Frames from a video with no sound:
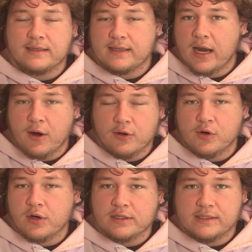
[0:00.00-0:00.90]

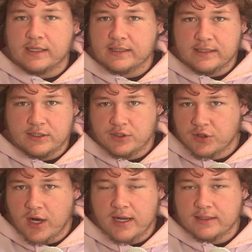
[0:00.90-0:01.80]
characteristics and
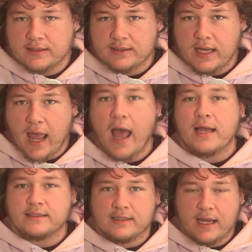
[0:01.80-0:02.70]
traits
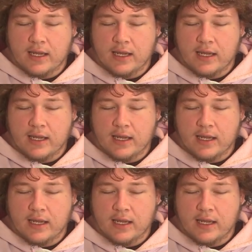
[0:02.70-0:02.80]
as a